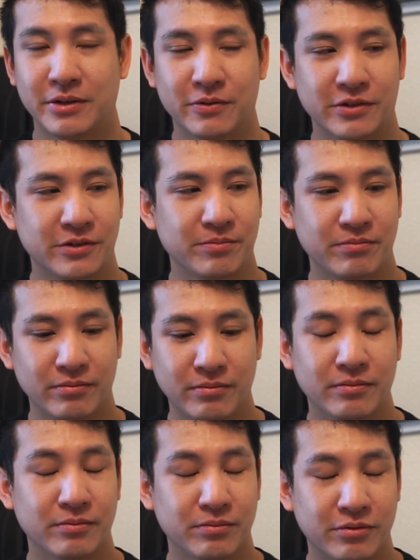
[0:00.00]
It was
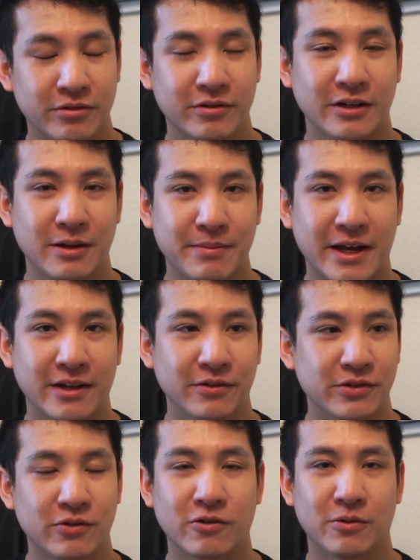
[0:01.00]
pretty bad. It
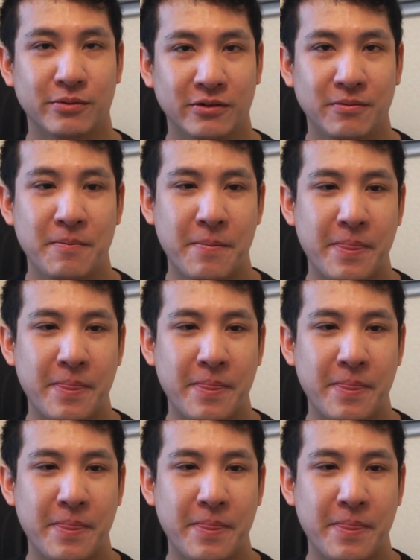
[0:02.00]
was horrible.